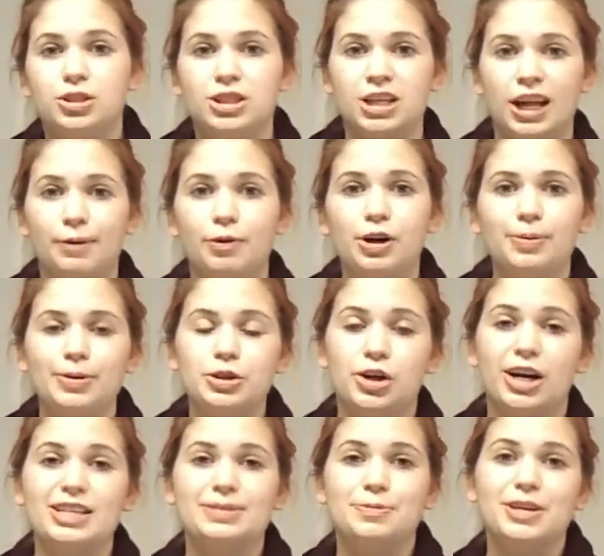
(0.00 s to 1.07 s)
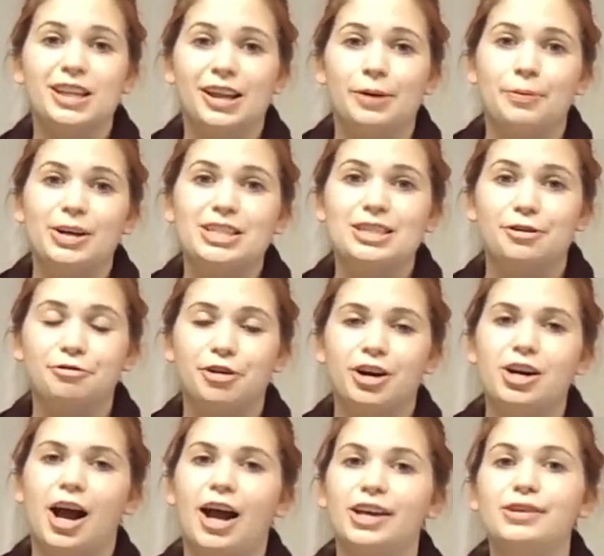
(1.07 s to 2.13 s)
today we're going to be trying something a little bit different.
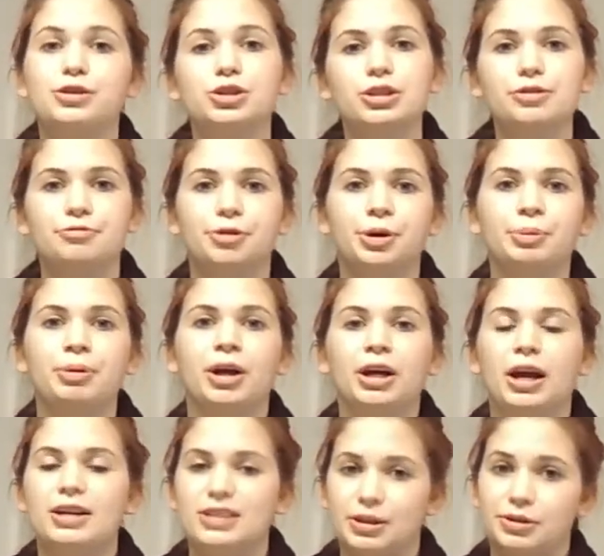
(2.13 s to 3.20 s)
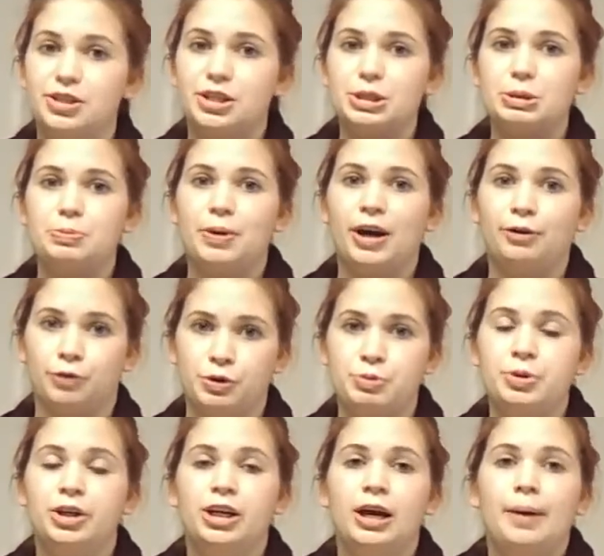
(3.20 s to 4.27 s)
I usually film downstairs in my room,
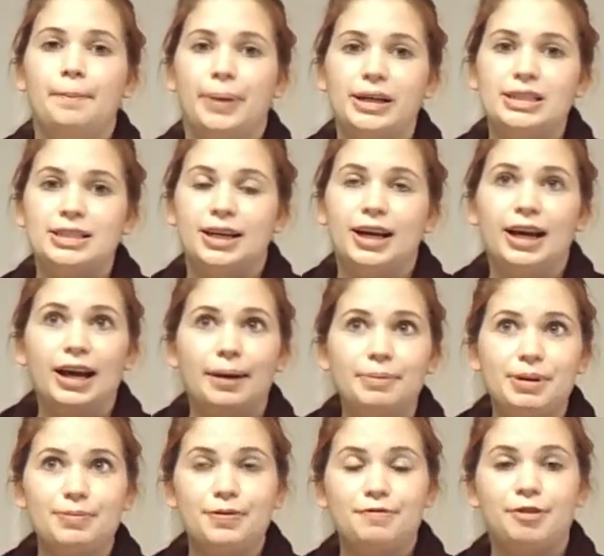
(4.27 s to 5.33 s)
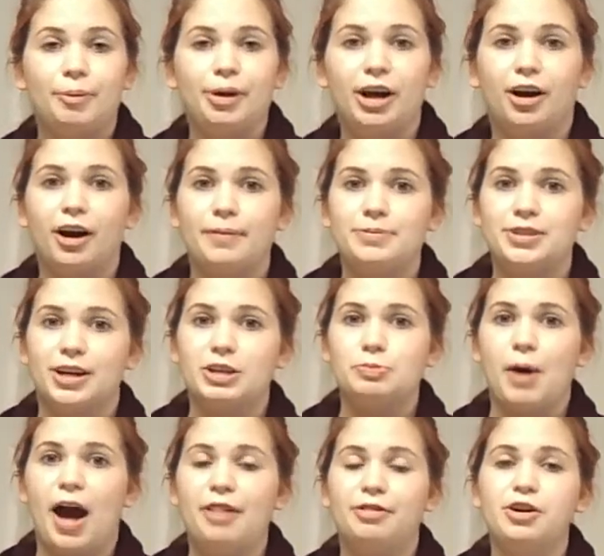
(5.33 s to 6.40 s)
but today I'm going to be filming in our upstairs
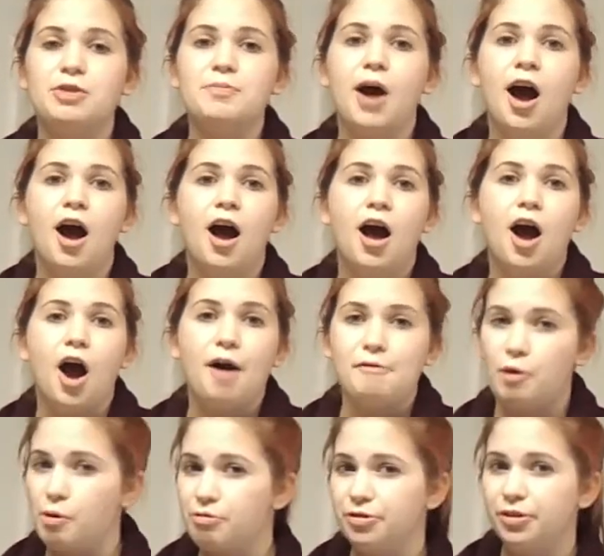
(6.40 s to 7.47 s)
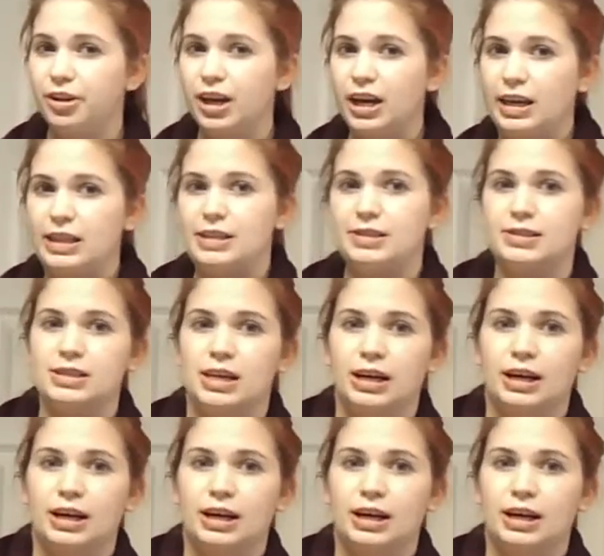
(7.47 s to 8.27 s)
bathroom. Hopefully this